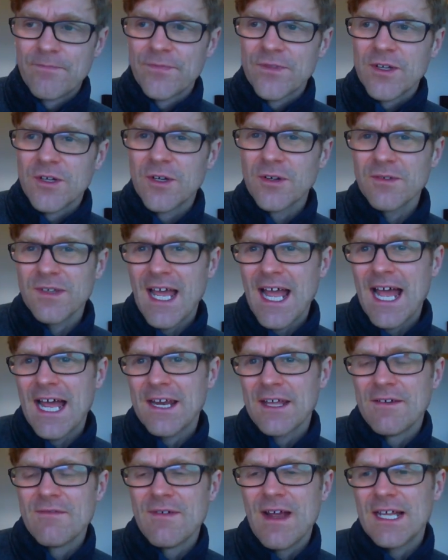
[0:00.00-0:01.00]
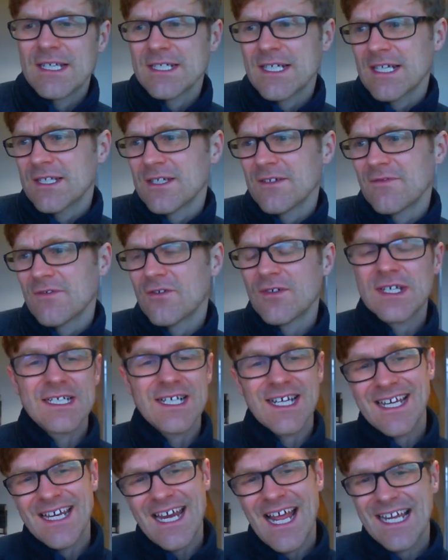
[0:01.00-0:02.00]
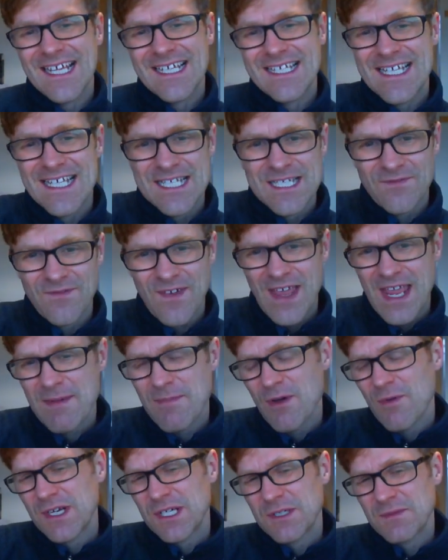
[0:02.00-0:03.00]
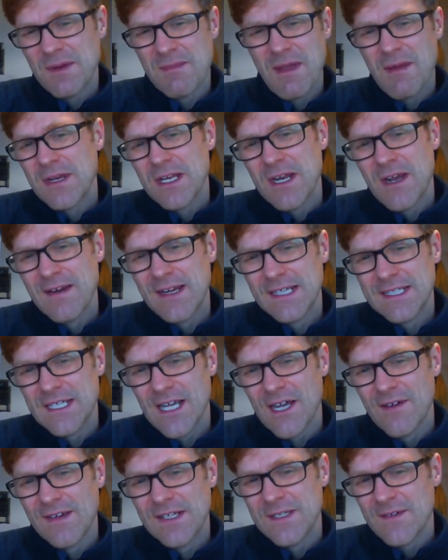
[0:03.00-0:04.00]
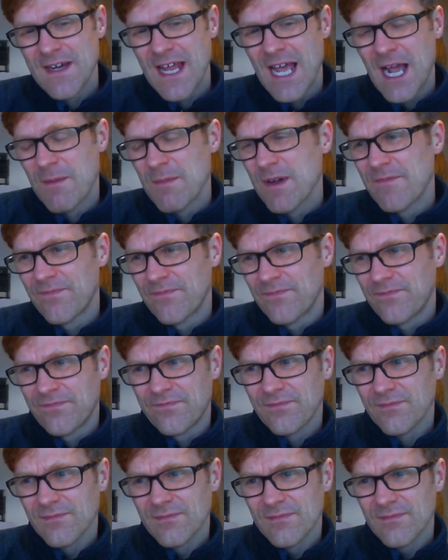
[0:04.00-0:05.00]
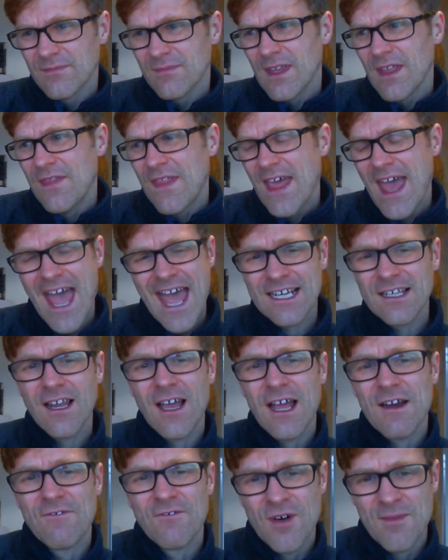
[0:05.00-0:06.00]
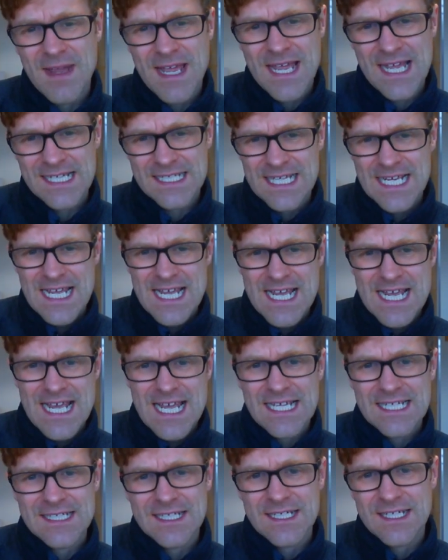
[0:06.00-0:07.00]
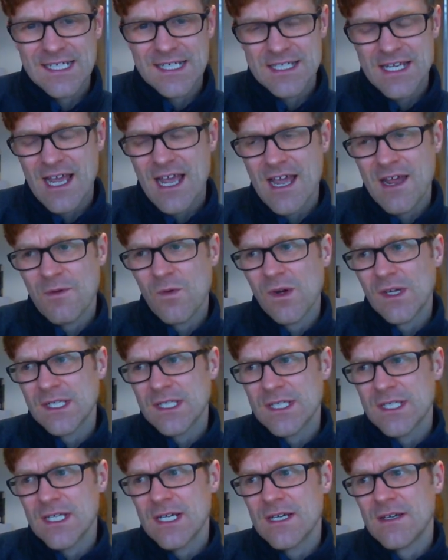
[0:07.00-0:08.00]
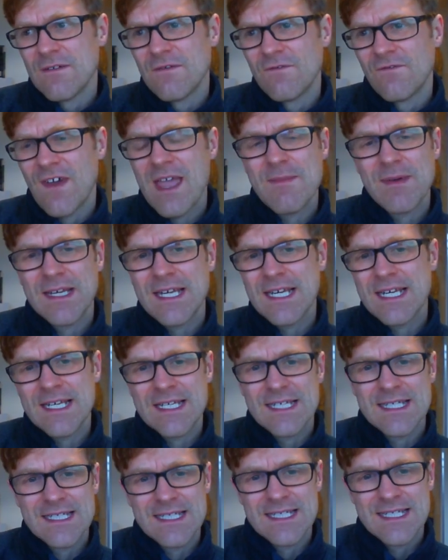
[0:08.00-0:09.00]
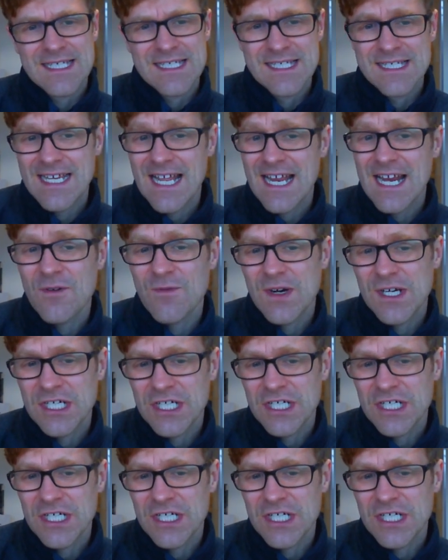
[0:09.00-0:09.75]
Gouldner has a sort of critical analysis of Weber, which we maybe don't need to go into now, but the headline from it is his concern was that Weber didn't distinguish